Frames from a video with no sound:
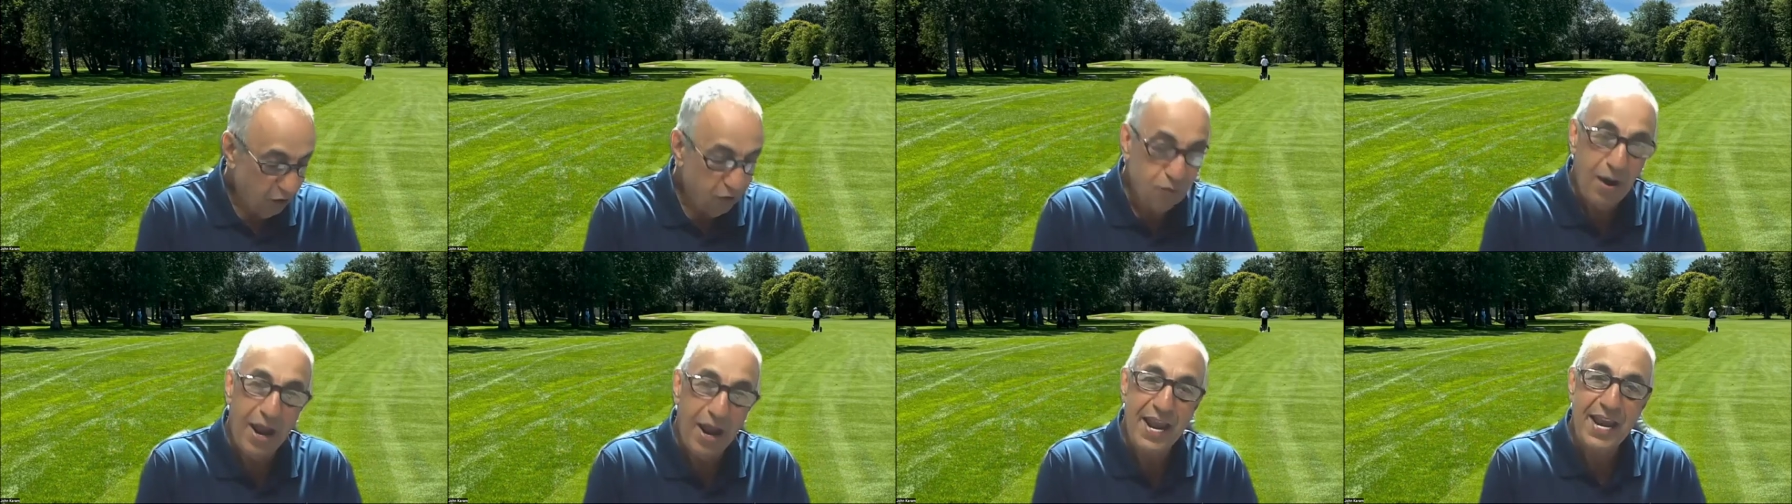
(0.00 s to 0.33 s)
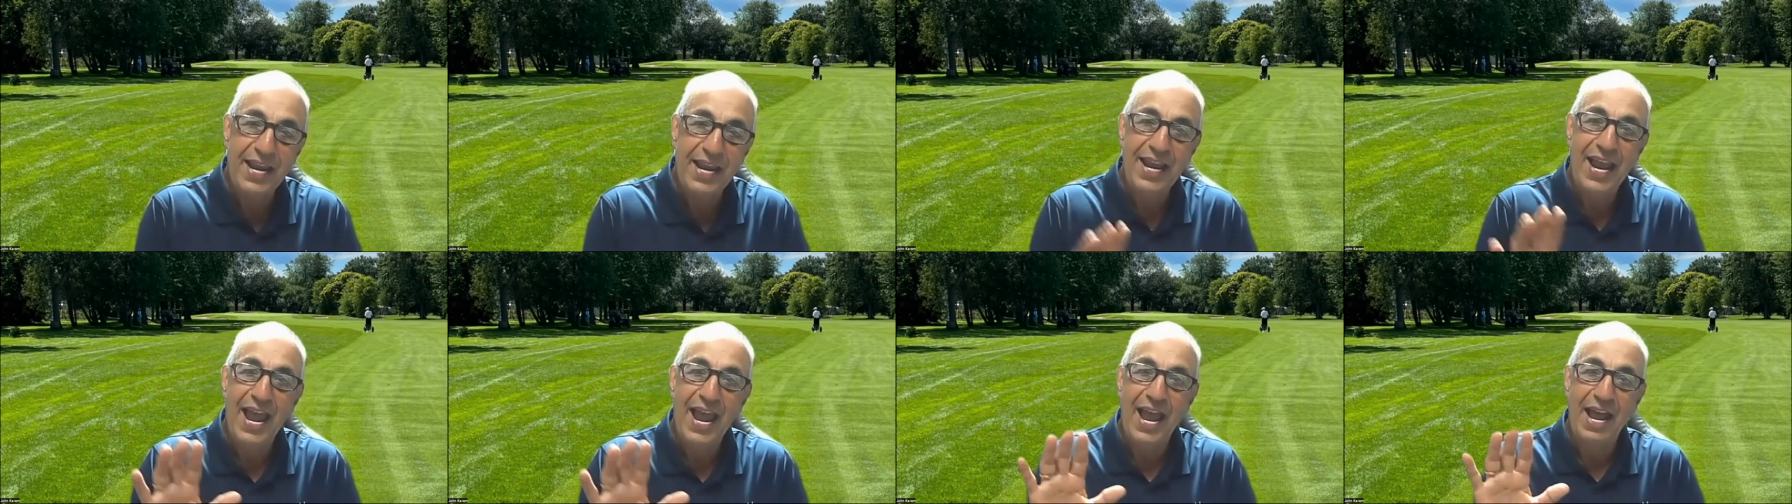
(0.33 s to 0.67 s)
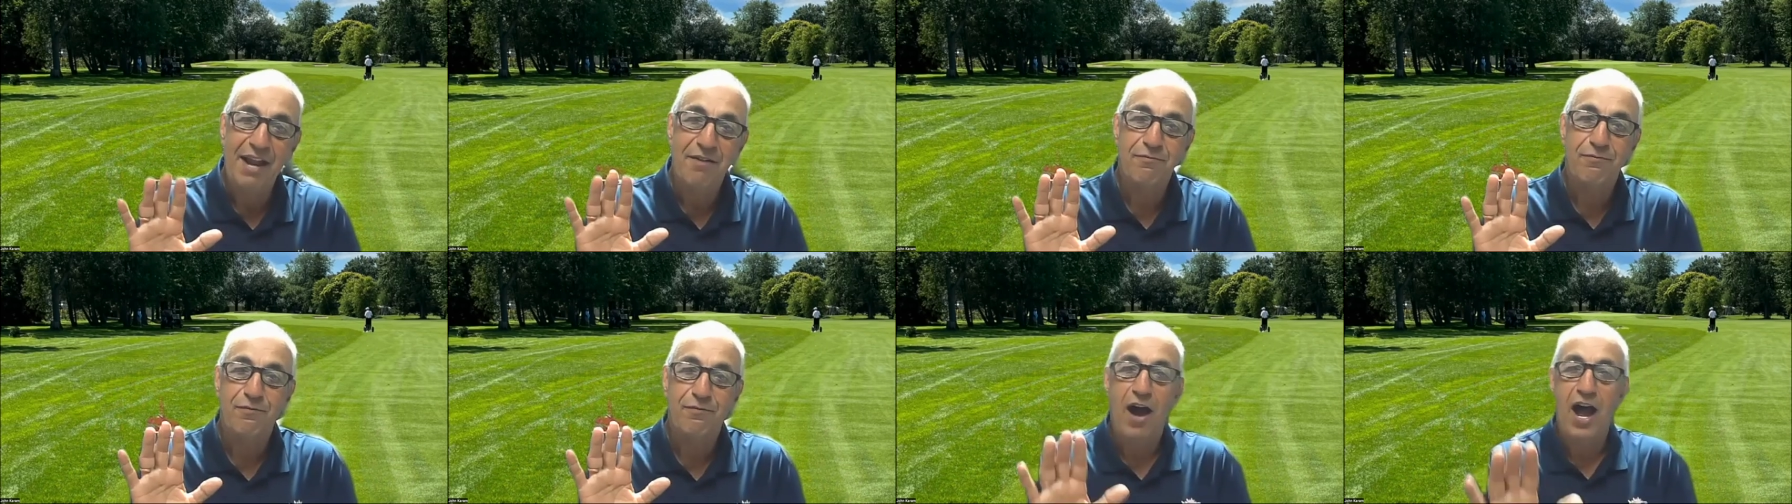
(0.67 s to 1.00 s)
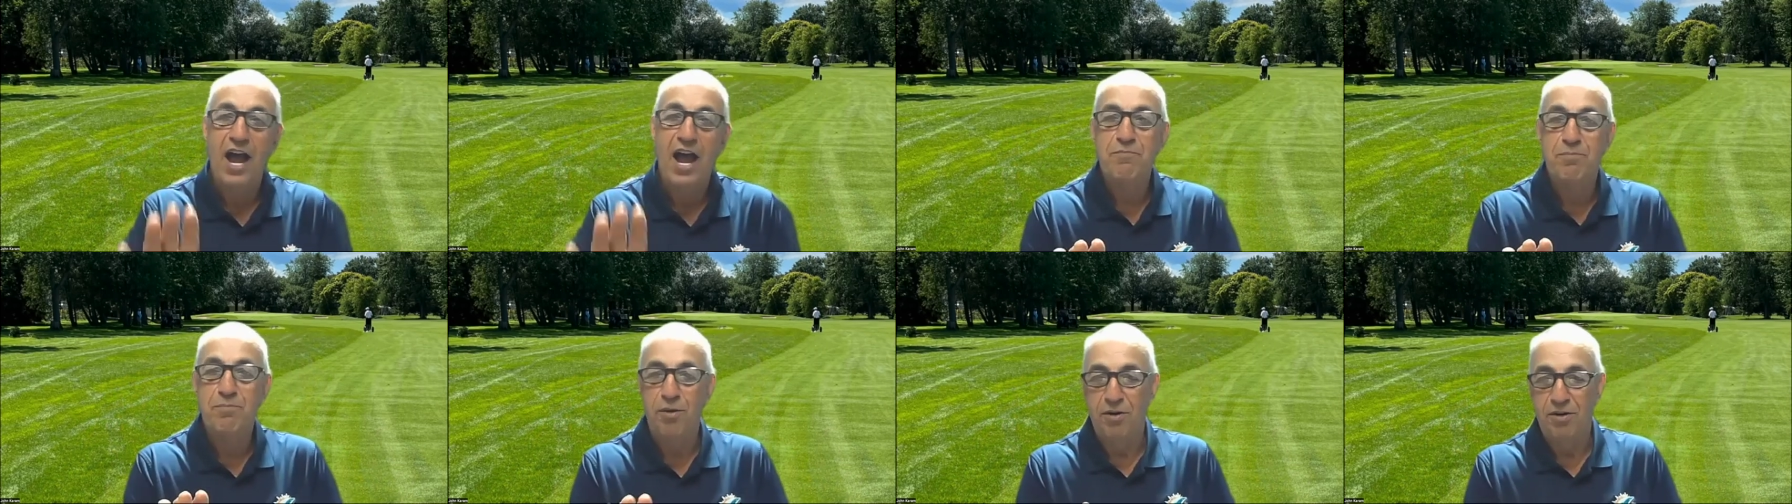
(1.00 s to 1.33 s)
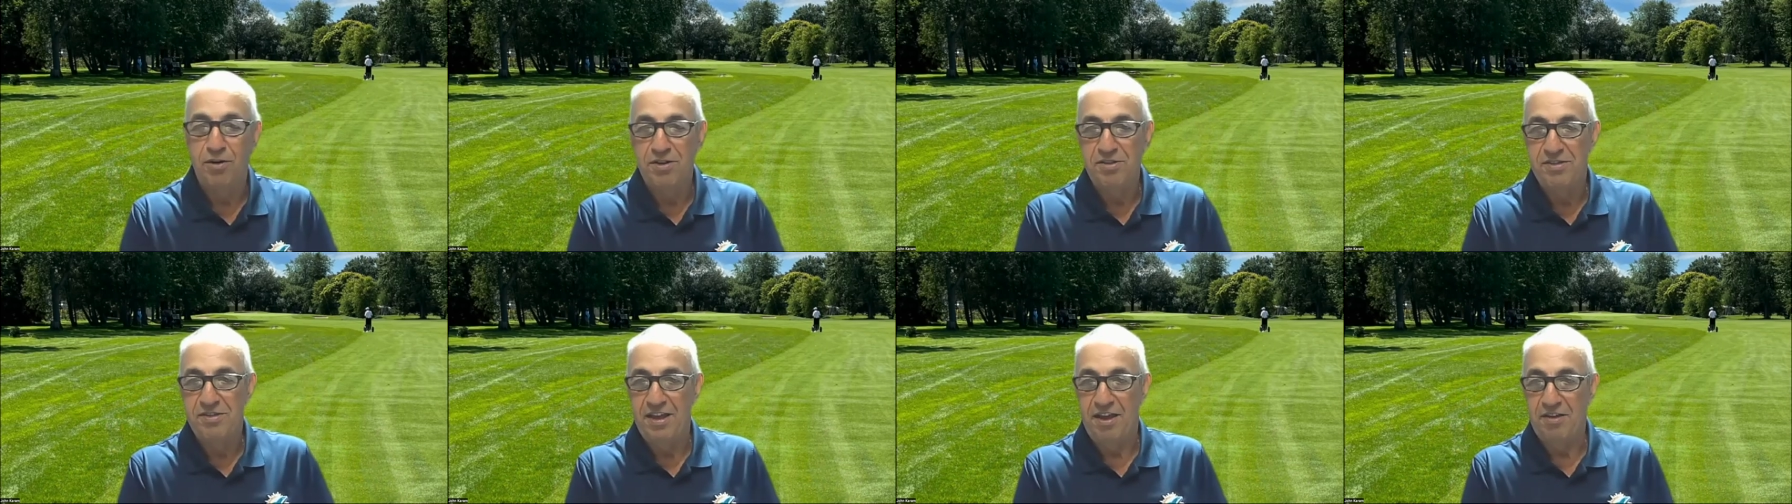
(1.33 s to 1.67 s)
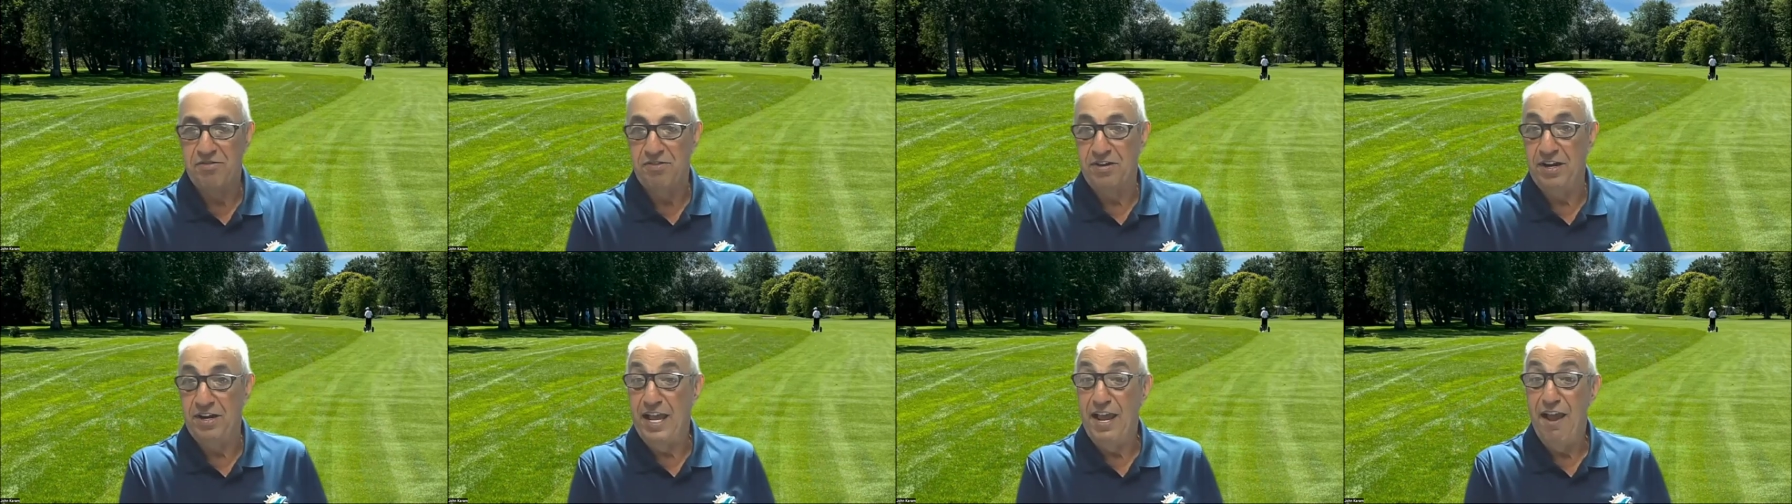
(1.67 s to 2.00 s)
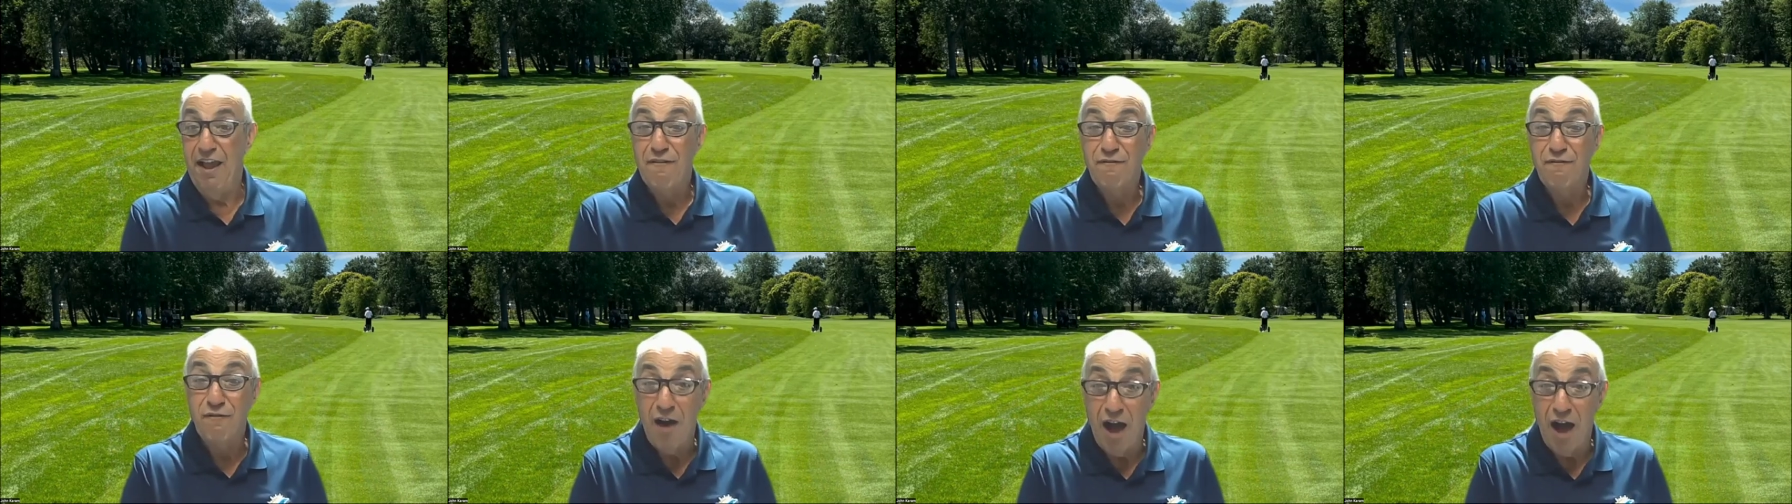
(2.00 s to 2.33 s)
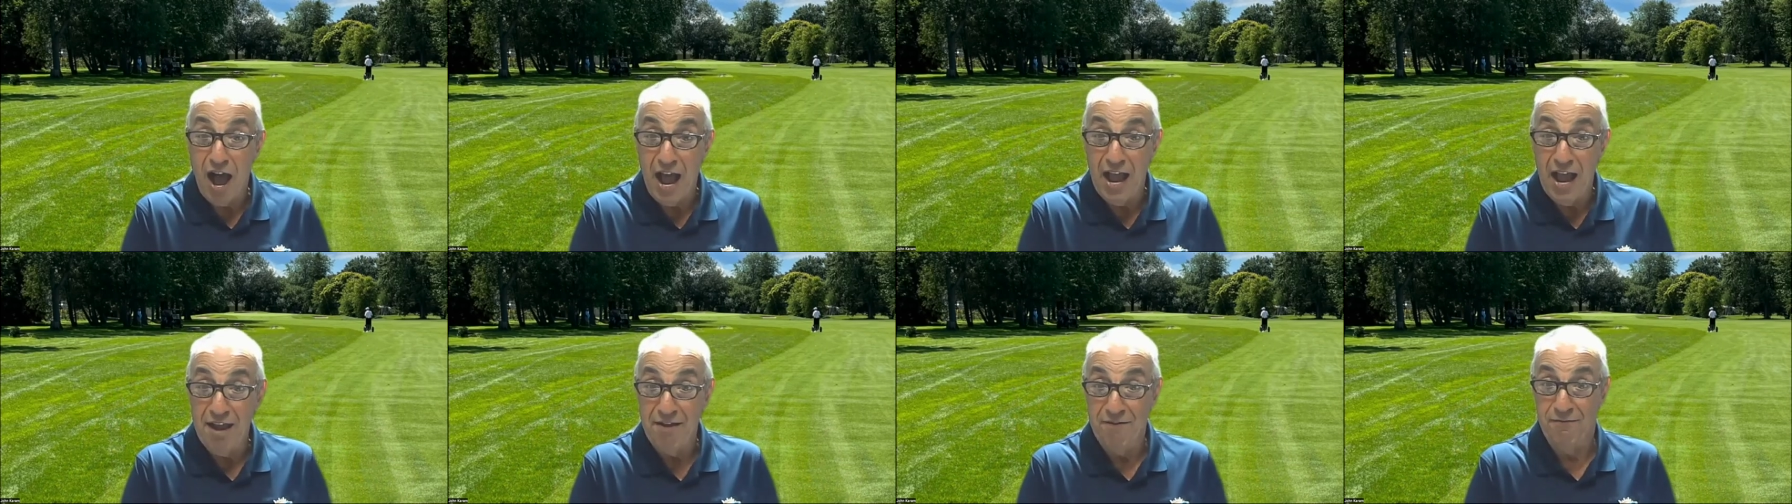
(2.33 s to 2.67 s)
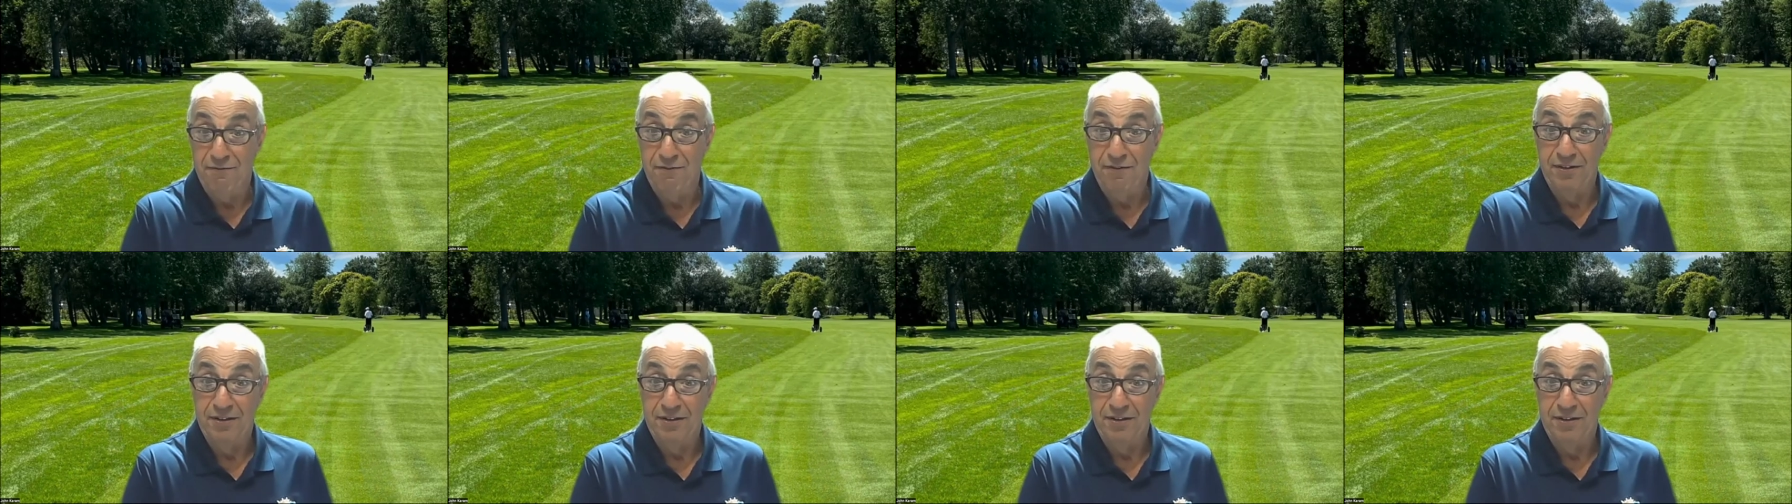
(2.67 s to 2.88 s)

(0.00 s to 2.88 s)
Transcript: Greg had five birdies yesterday. Five.